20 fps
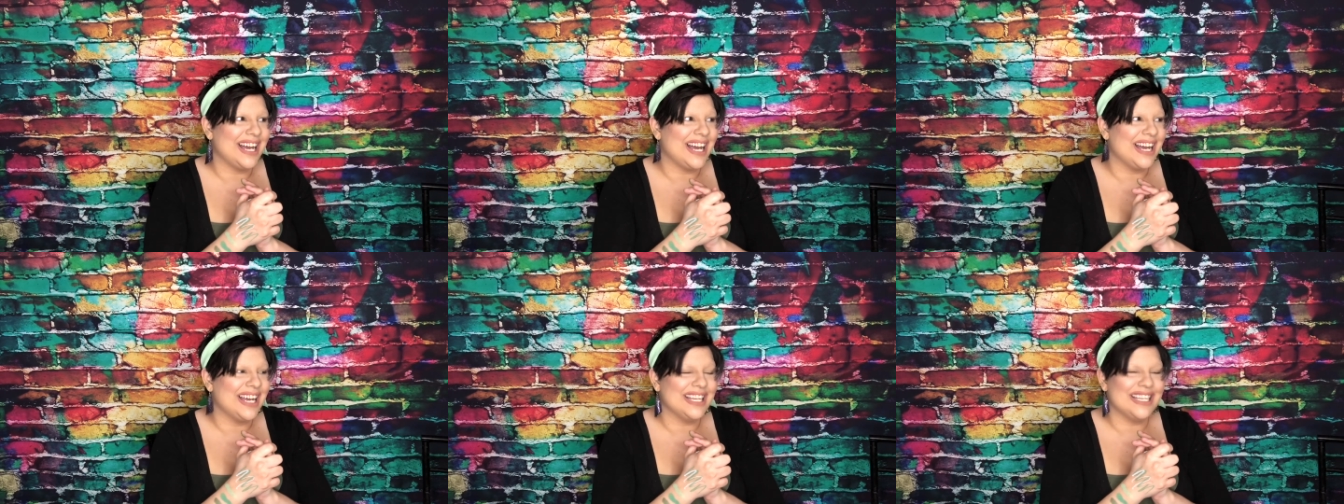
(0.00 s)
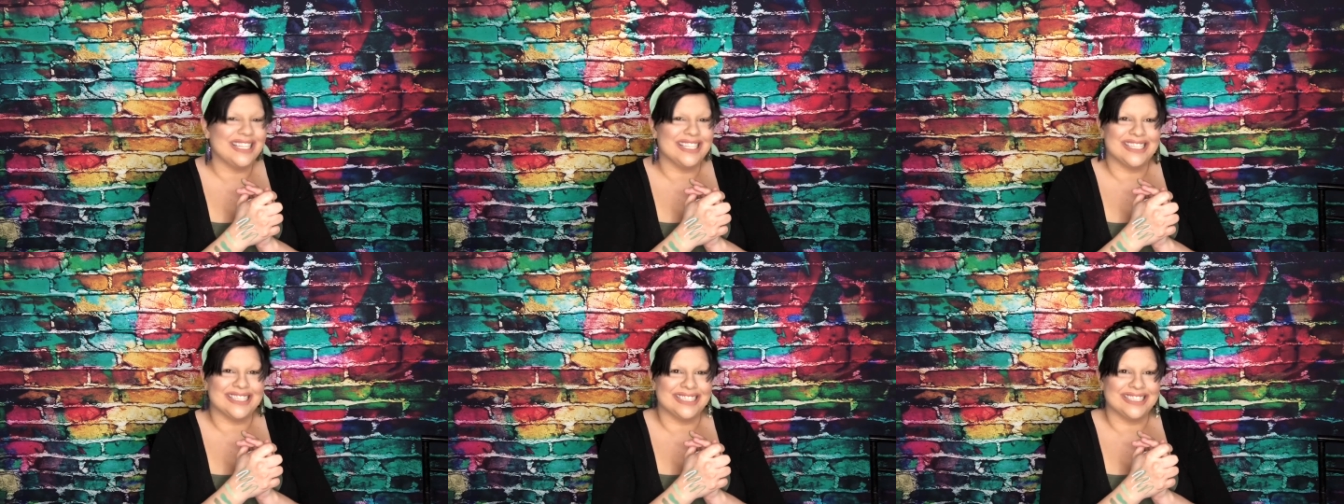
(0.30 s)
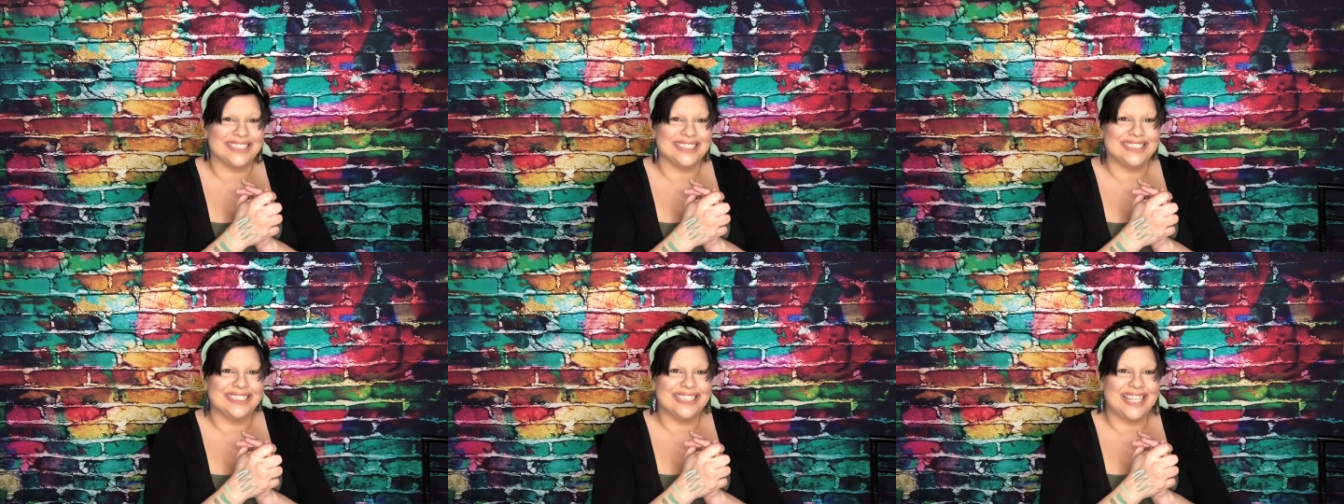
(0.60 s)
I'm
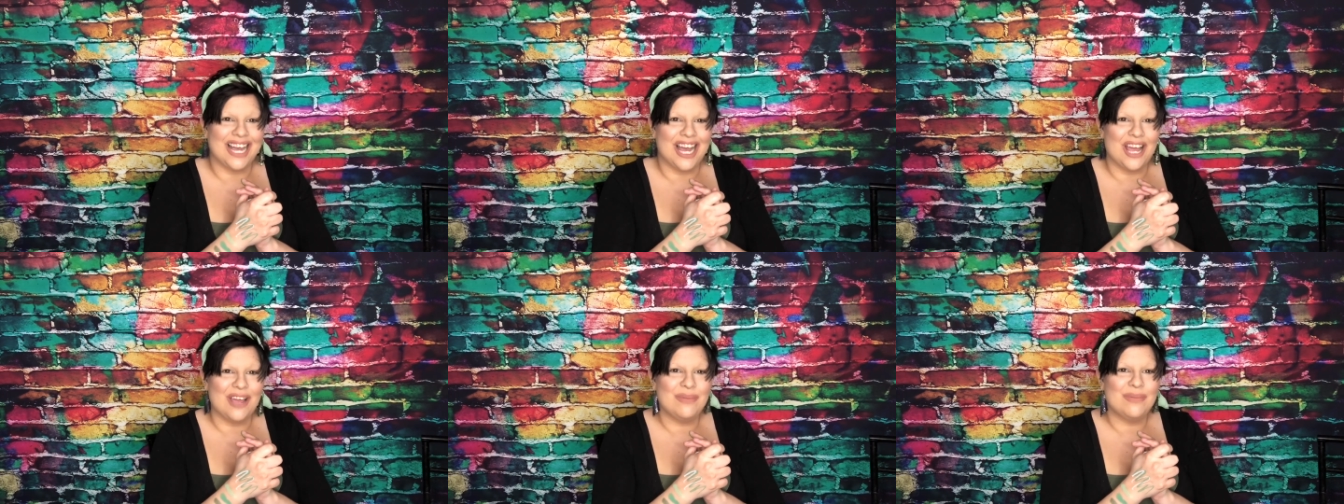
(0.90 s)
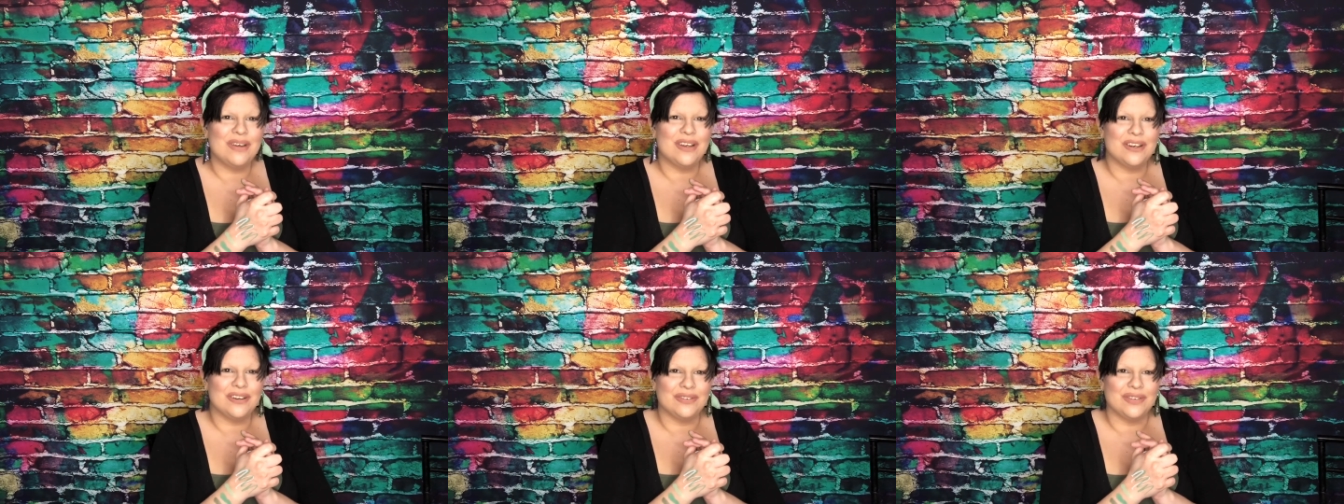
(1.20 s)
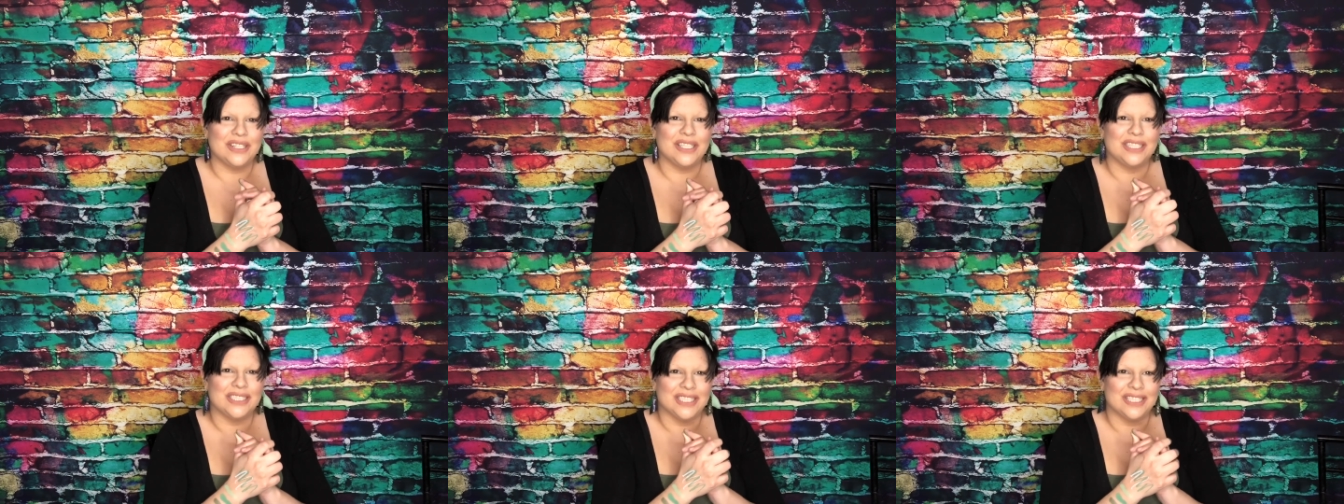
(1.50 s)
gonna
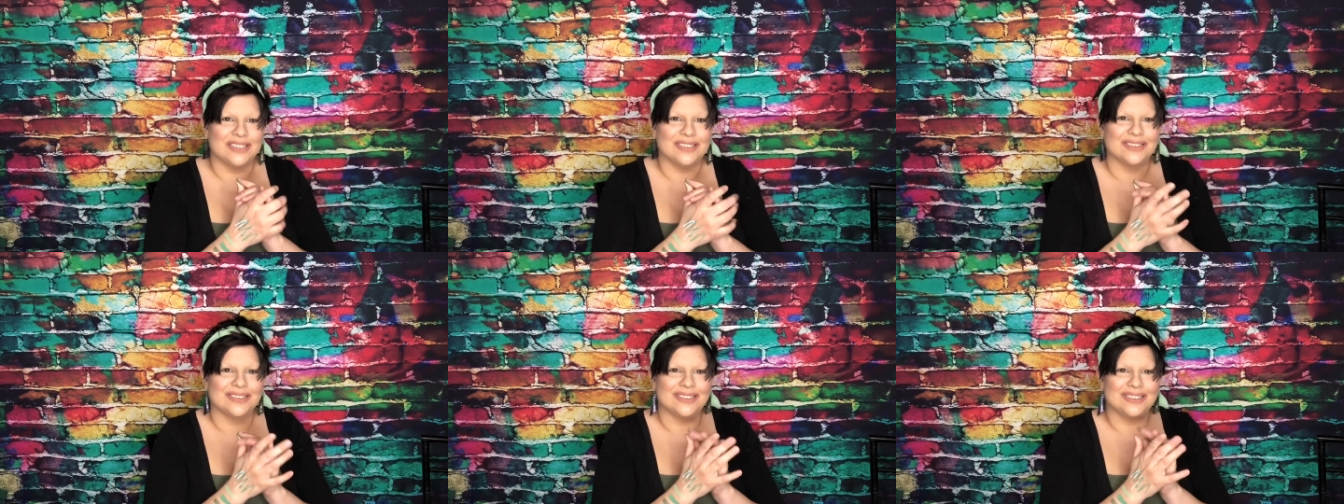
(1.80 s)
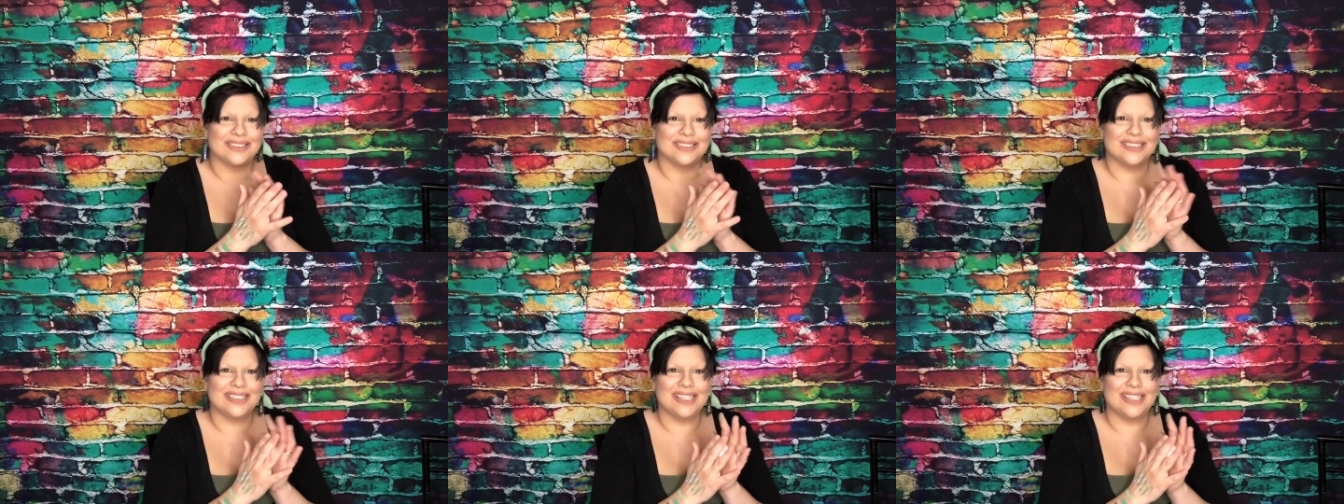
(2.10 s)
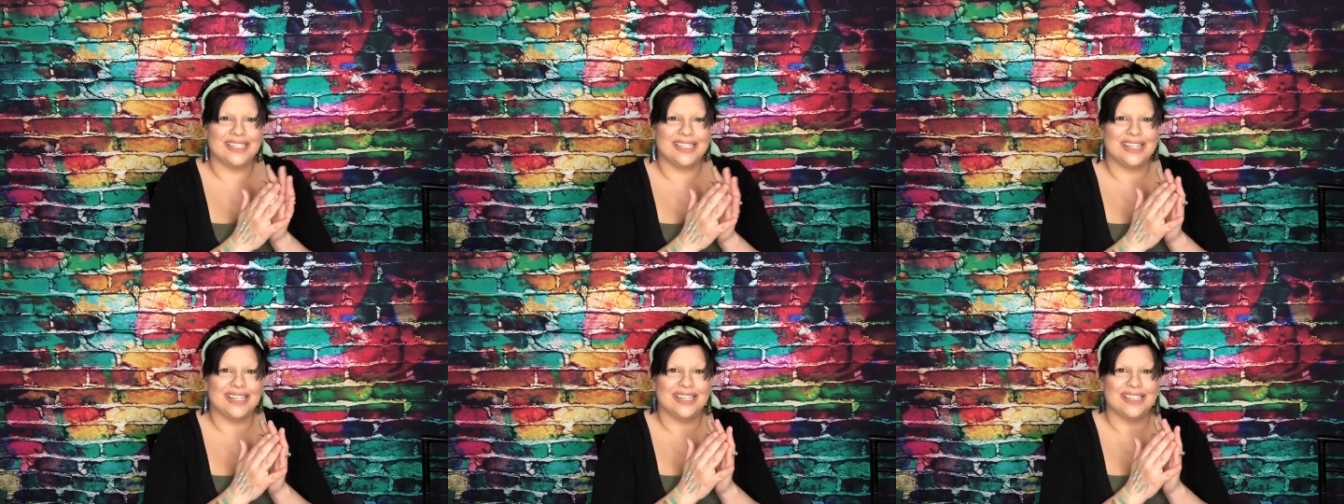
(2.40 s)
reach out
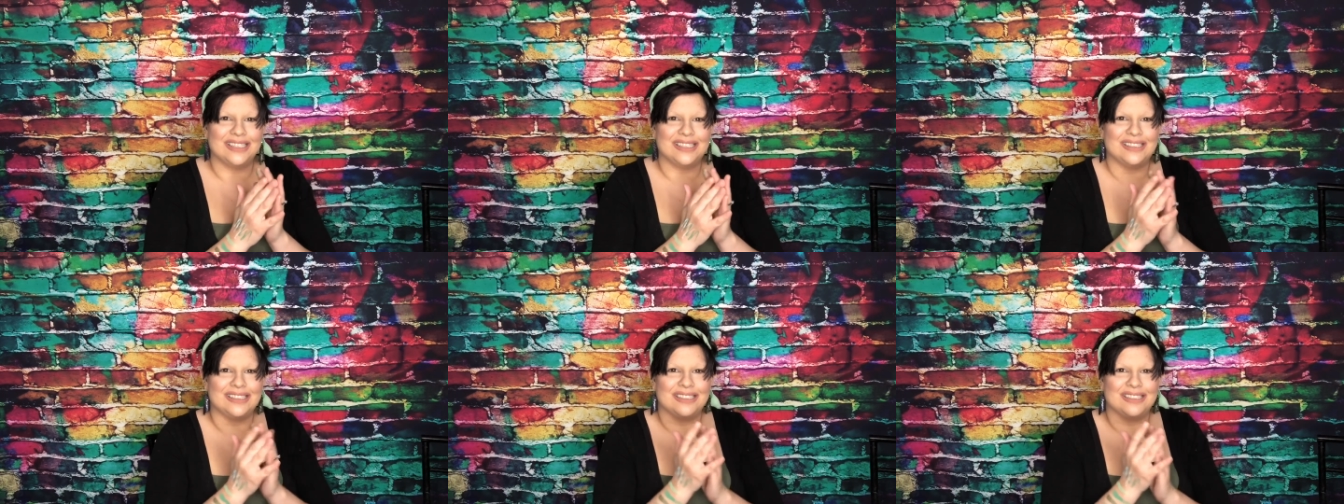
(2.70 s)
and